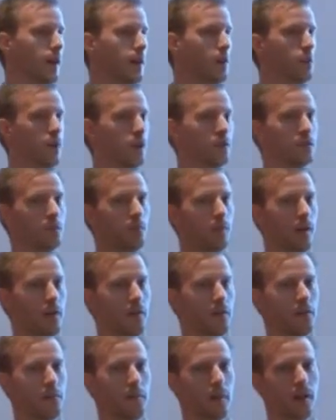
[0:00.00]
once a
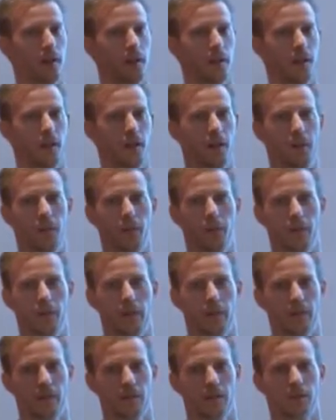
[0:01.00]
month by
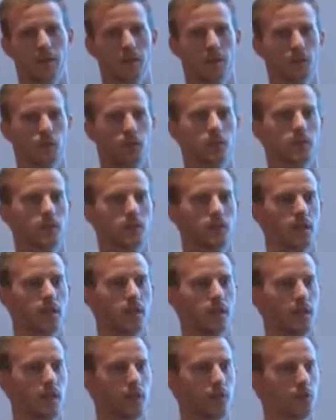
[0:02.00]
the subsidiaries
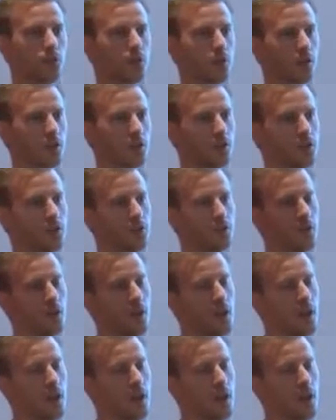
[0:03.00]
sending in a forecast.